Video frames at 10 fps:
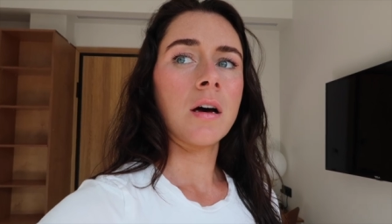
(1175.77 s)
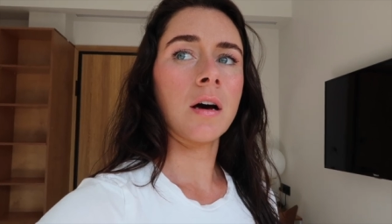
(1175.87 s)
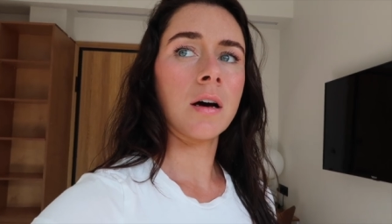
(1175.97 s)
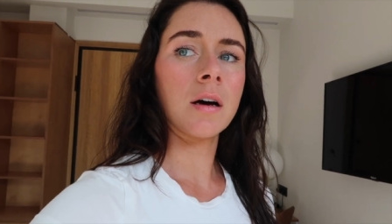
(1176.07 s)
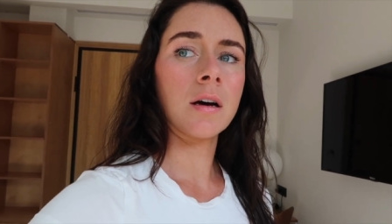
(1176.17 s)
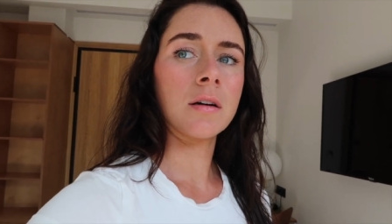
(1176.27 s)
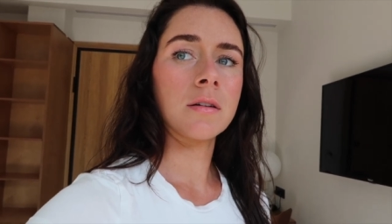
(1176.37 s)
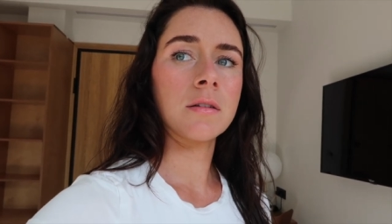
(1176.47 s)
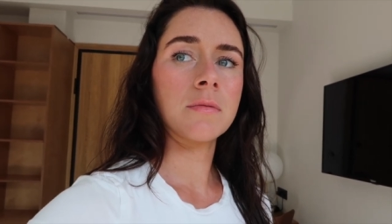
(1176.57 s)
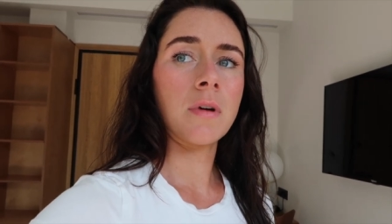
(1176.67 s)

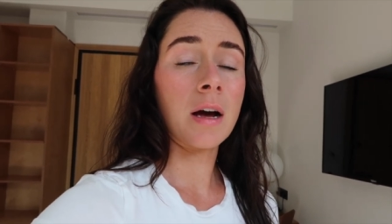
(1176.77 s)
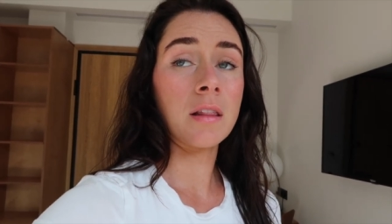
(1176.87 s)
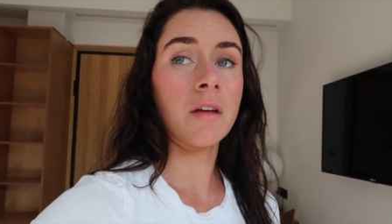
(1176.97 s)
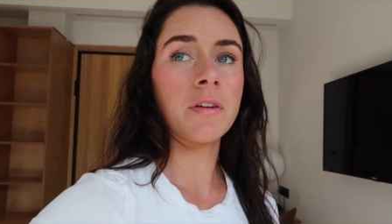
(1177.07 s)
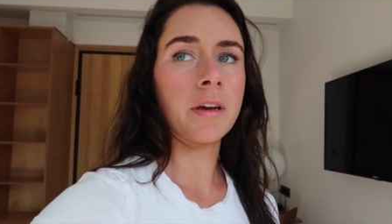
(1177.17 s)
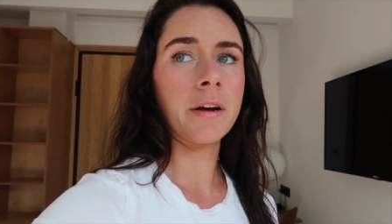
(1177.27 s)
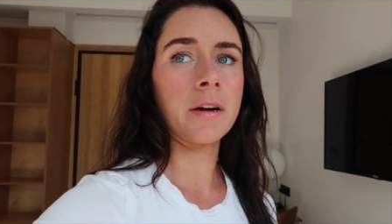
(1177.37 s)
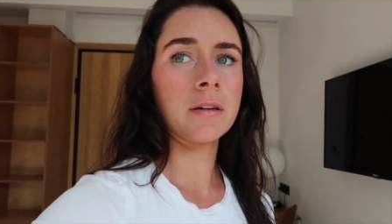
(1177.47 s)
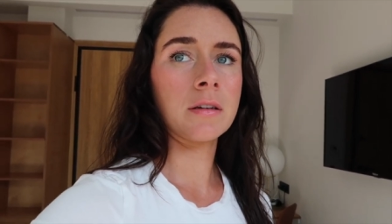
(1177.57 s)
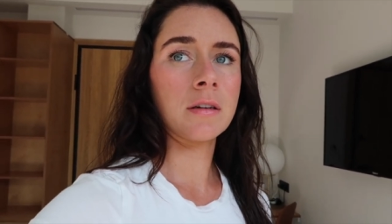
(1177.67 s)
I love it
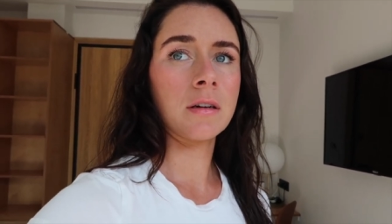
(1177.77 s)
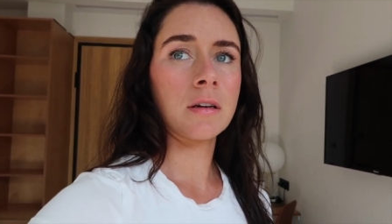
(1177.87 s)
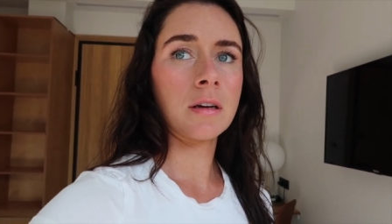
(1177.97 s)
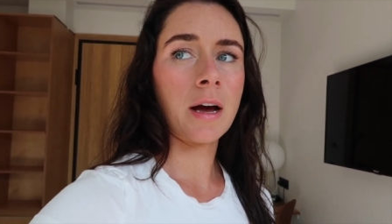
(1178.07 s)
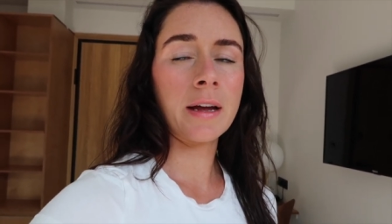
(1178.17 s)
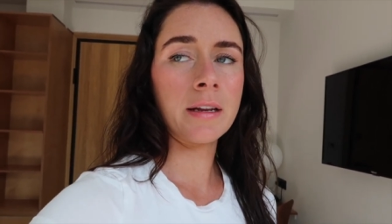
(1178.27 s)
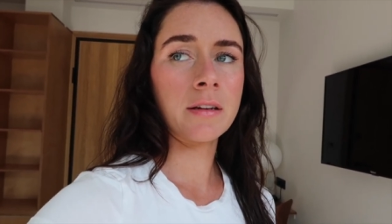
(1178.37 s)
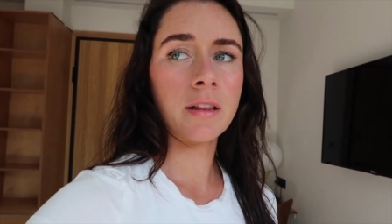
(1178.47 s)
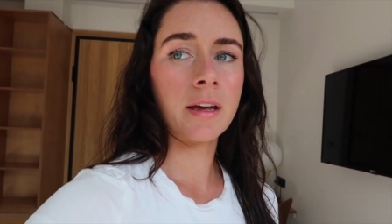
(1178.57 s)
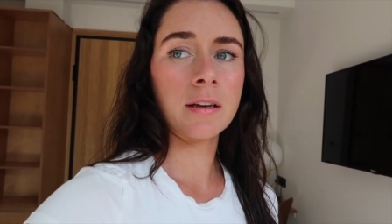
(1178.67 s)
here. I need
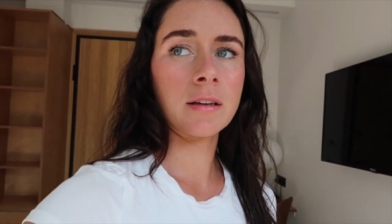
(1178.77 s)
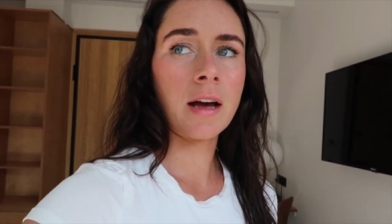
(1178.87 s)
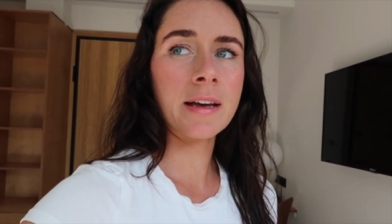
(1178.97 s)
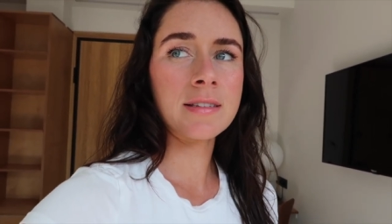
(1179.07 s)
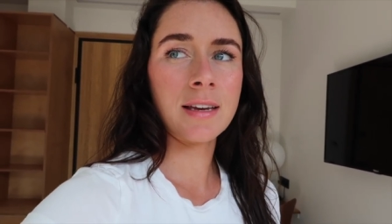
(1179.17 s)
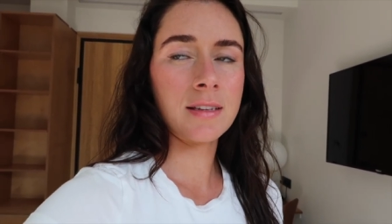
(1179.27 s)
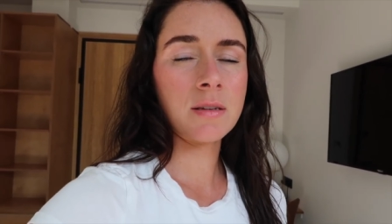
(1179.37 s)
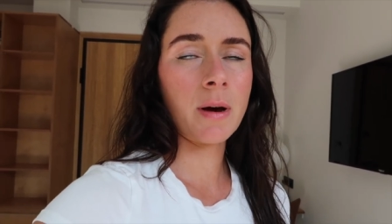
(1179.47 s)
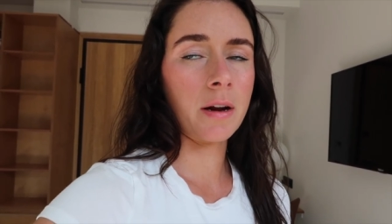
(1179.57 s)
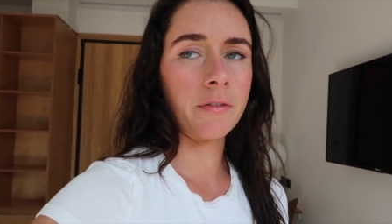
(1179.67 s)
to like, I say this
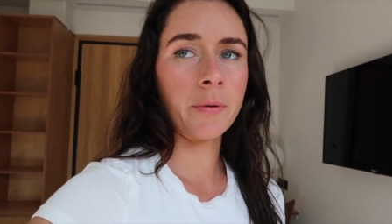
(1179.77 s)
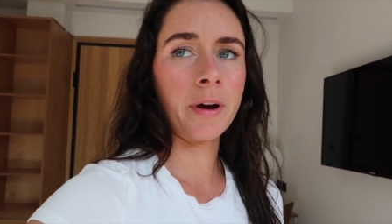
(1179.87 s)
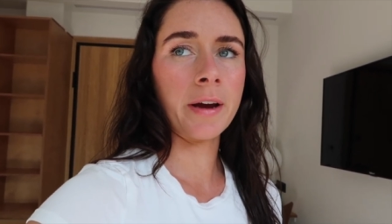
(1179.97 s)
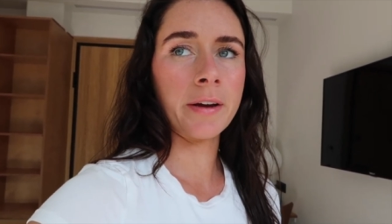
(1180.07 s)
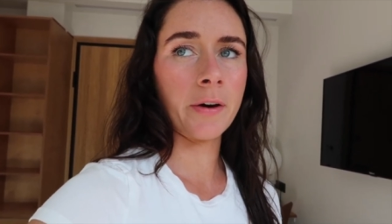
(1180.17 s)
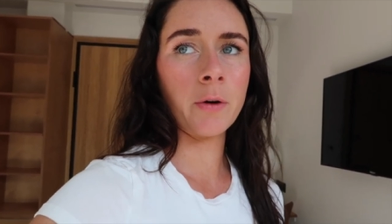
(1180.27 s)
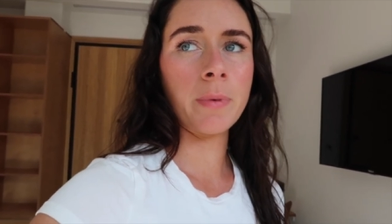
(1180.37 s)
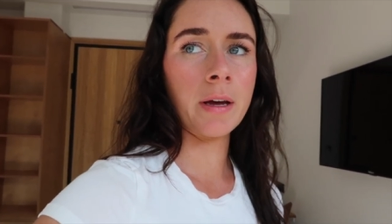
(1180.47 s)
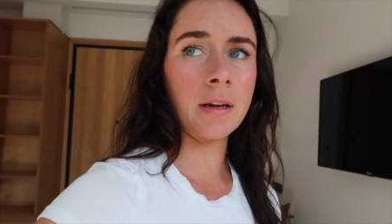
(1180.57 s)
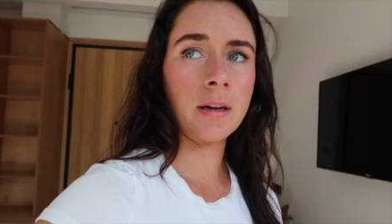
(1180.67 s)
about everywhere I go,
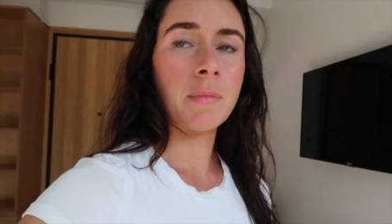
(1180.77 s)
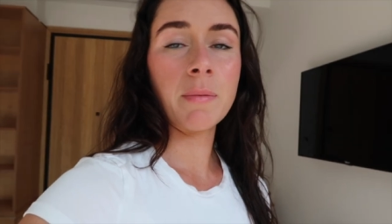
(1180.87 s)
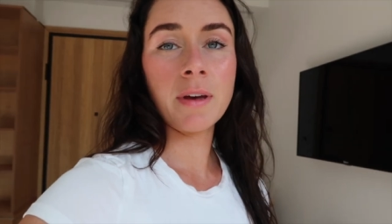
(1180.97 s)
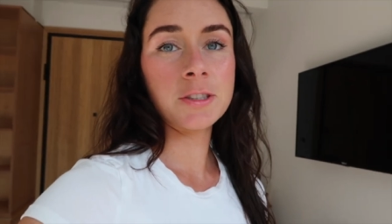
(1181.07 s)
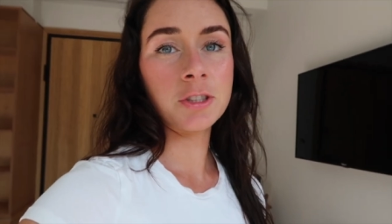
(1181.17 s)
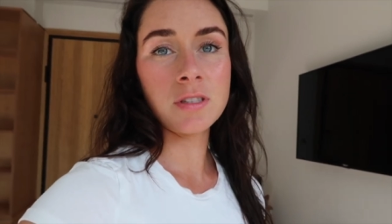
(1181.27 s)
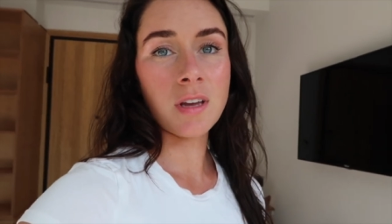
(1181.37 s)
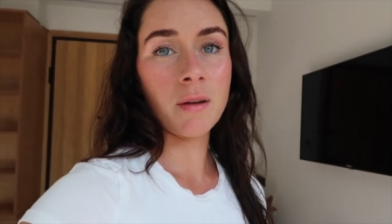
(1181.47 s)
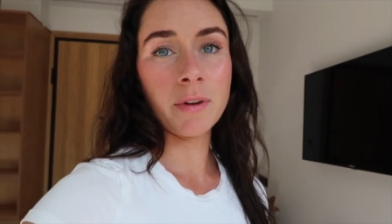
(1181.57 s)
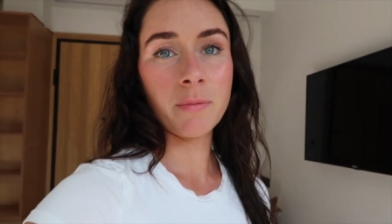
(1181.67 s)
but maybe I should just
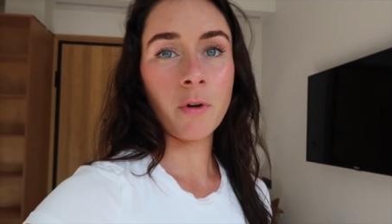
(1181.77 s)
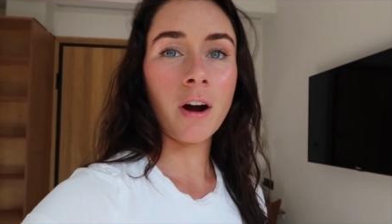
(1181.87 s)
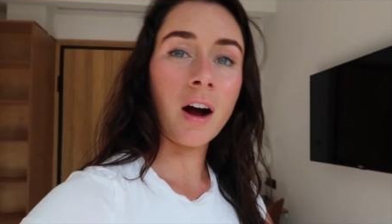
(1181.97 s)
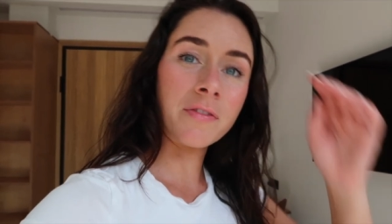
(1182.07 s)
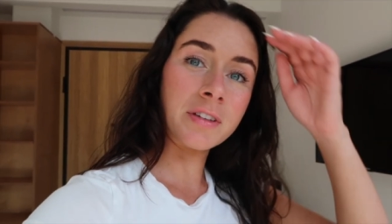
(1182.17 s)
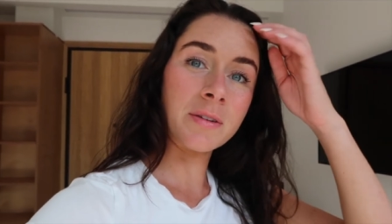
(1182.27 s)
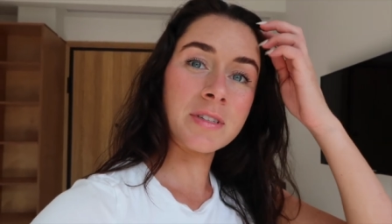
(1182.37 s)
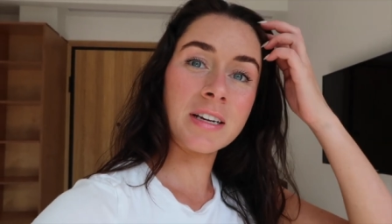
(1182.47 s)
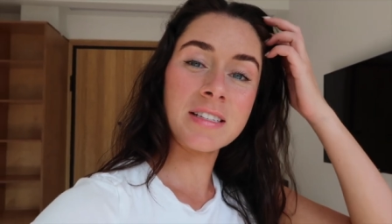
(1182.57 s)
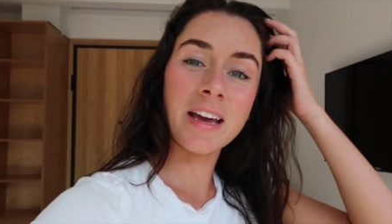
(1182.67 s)
come here more often. I
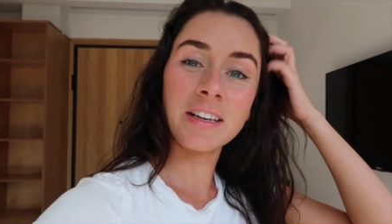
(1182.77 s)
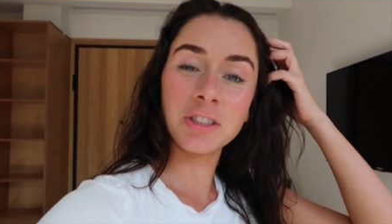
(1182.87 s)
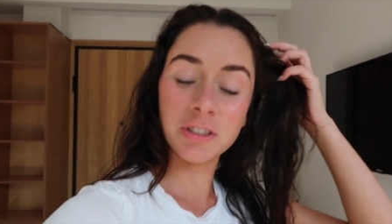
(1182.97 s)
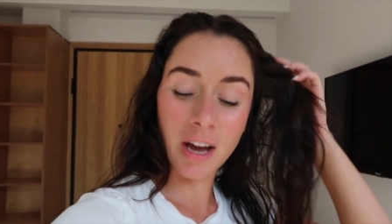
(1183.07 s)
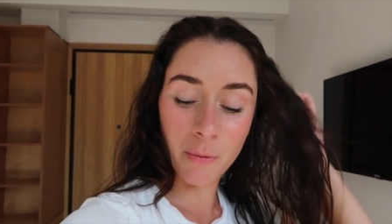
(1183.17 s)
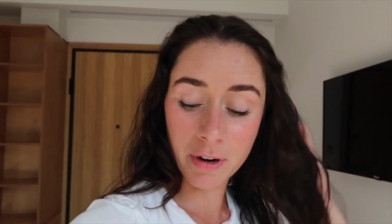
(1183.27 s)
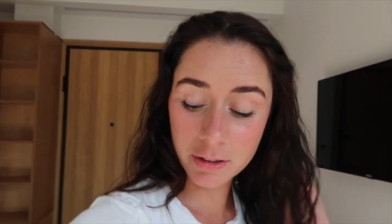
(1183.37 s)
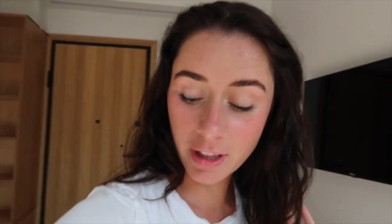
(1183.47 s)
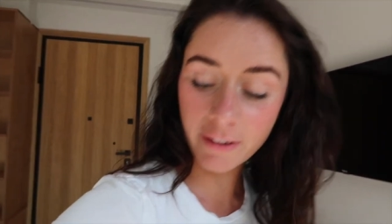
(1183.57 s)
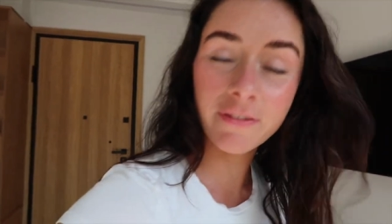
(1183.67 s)
was gonna say I should, I
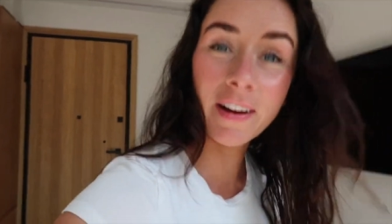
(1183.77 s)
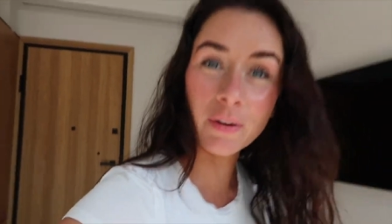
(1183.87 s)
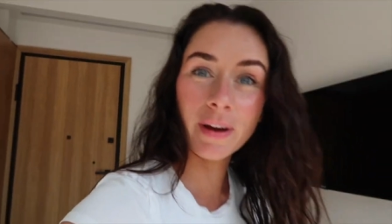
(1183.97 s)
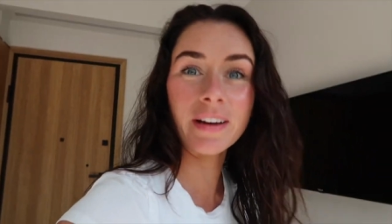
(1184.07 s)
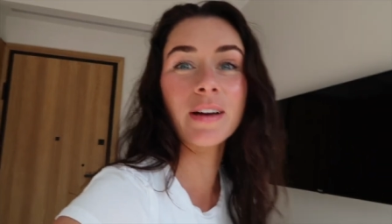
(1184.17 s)
wanna like find a way to